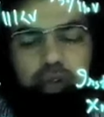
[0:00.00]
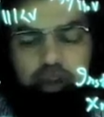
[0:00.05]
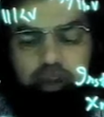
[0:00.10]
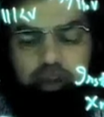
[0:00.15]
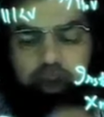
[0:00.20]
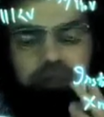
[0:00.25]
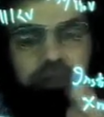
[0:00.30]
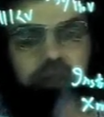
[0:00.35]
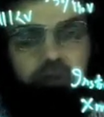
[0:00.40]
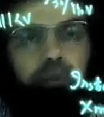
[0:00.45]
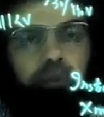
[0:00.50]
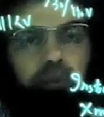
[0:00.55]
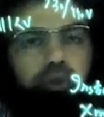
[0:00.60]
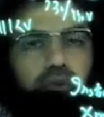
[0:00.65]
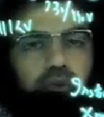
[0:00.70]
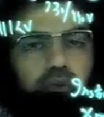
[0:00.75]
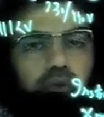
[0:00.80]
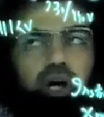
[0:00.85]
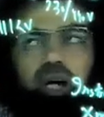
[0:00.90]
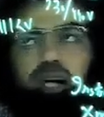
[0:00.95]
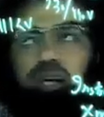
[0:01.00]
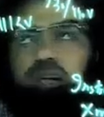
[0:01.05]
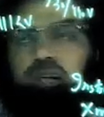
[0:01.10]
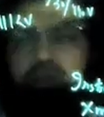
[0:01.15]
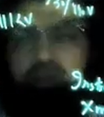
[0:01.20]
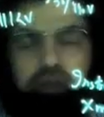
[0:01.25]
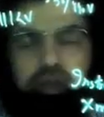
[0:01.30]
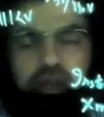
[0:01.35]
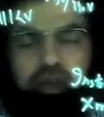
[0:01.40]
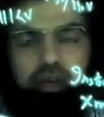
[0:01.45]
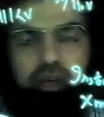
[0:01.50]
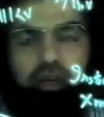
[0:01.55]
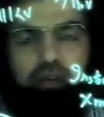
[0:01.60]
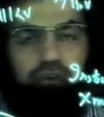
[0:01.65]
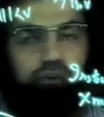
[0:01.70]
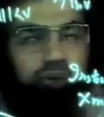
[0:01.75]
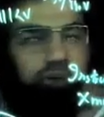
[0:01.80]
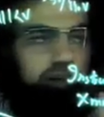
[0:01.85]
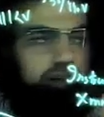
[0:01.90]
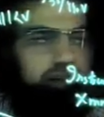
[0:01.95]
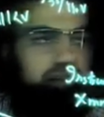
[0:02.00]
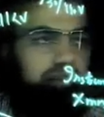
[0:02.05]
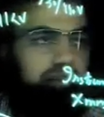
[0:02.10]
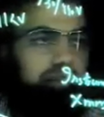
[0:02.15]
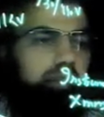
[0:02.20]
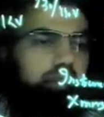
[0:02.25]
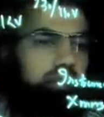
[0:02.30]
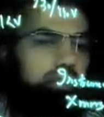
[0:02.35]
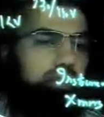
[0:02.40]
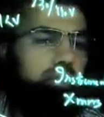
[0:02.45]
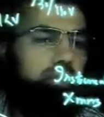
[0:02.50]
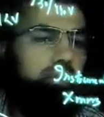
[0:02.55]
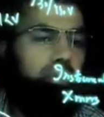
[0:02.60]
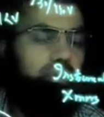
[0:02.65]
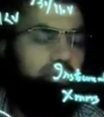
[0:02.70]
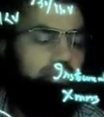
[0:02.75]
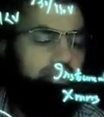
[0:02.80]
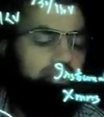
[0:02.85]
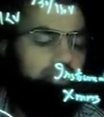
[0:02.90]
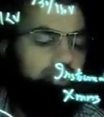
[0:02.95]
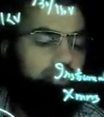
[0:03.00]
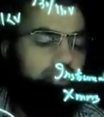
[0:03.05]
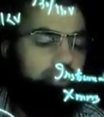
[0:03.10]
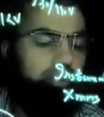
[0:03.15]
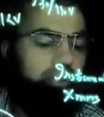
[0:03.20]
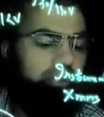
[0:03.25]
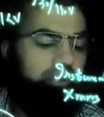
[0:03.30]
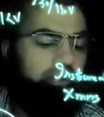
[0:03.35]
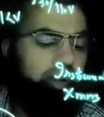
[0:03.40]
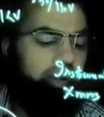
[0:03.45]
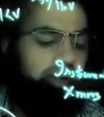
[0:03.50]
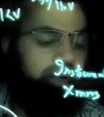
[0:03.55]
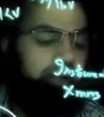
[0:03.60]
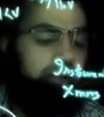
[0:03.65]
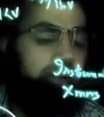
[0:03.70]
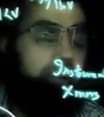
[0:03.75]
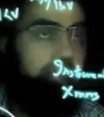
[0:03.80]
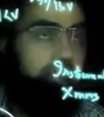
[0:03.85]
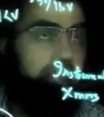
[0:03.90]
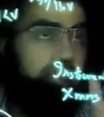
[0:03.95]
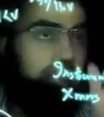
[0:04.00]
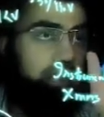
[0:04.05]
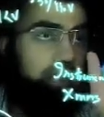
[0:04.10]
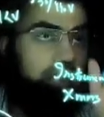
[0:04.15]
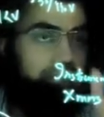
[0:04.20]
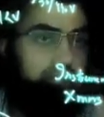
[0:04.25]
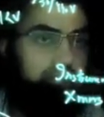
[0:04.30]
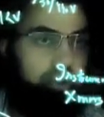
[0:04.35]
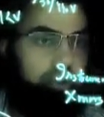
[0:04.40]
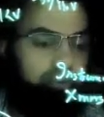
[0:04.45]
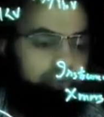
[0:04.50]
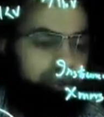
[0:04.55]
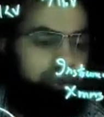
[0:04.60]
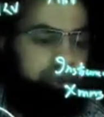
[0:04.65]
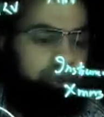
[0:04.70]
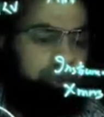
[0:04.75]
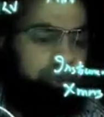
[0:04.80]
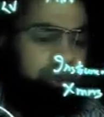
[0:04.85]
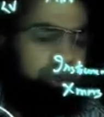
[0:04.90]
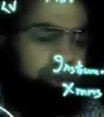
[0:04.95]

and based upon the whys we have actually also divided the transformers